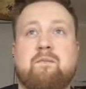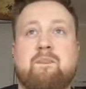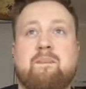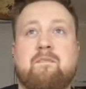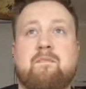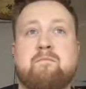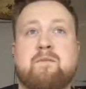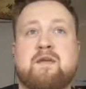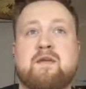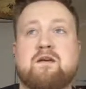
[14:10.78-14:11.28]

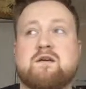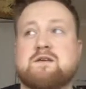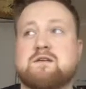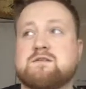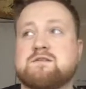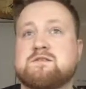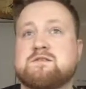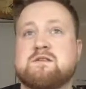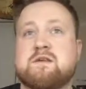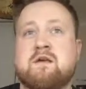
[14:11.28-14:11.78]

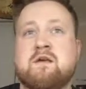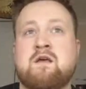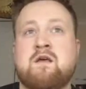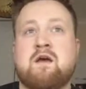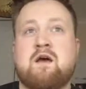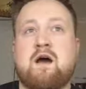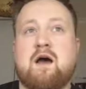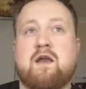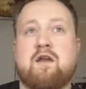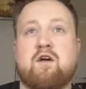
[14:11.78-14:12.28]
because
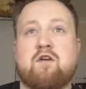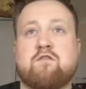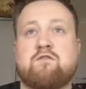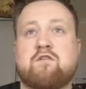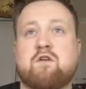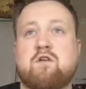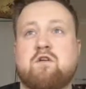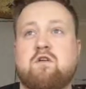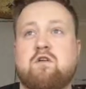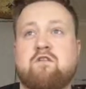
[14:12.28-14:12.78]
I know for
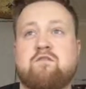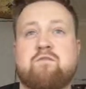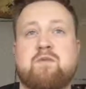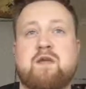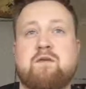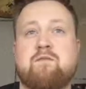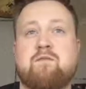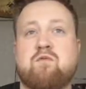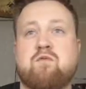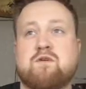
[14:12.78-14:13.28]
a lot of
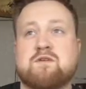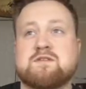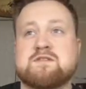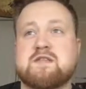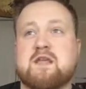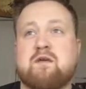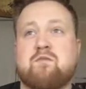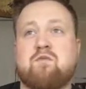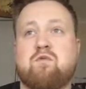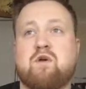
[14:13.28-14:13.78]
people a
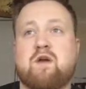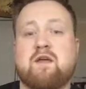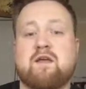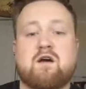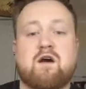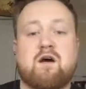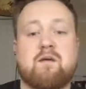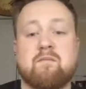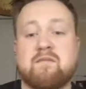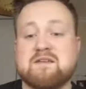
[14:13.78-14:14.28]
stable
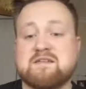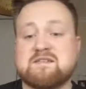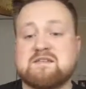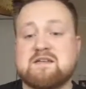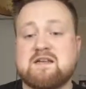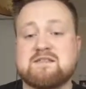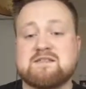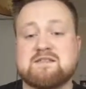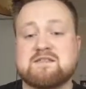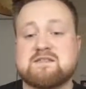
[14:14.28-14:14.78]
income is
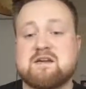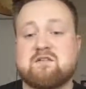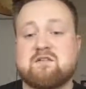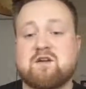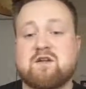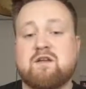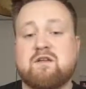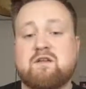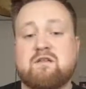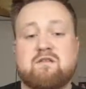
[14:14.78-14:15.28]

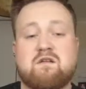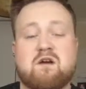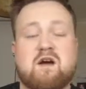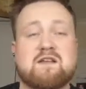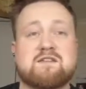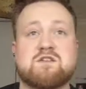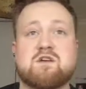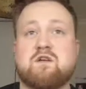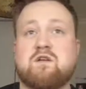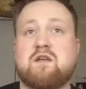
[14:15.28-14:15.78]
necessary. I
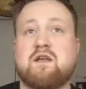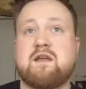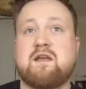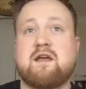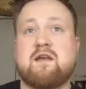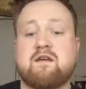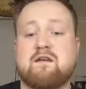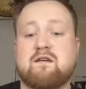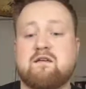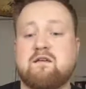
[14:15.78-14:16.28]
totally get
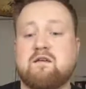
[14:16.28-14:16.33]
it.